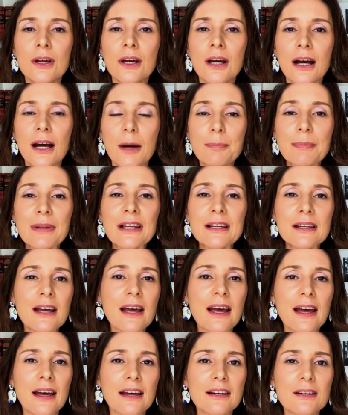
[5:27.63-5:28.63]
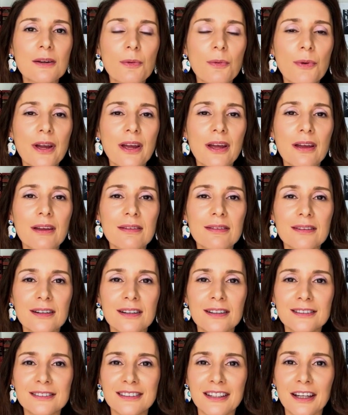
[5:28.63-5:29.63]
plan ahead with
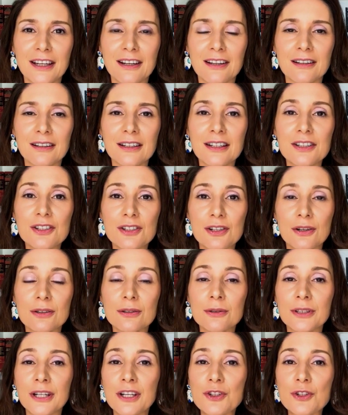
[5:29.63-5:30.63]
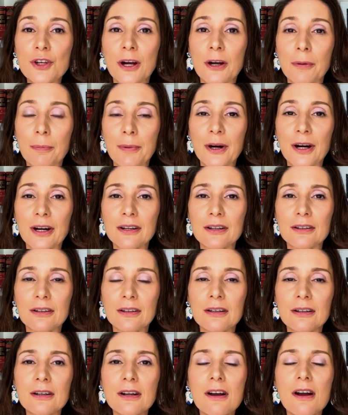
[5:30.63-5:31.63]
their internal HR
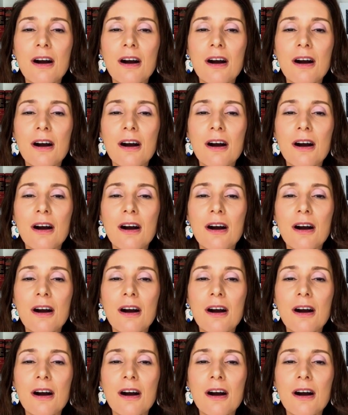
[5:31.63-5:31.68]
partner